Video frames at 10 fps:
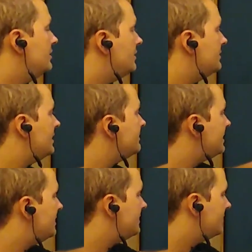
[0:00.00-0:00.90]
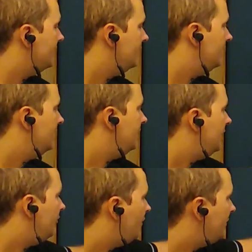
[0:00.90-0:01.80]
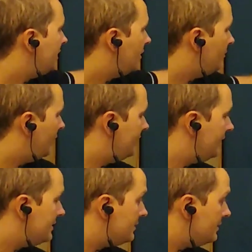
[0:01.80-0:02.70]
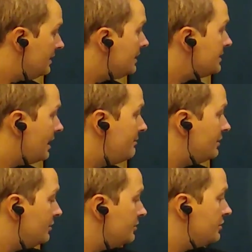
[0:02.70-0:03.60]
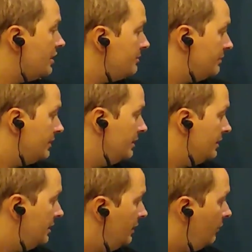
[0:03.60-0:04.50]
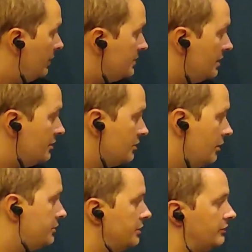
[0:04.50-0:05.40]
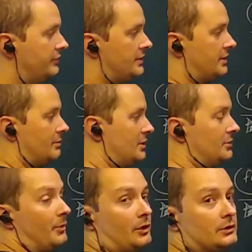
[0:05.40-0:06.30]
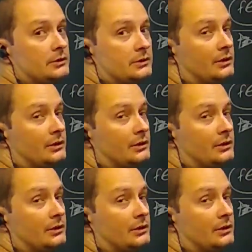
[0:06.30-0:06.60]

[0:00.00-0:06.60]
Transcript: So in some sense, if I want to compare this to this, I'm in good shape once n is large enough. This is going to be small.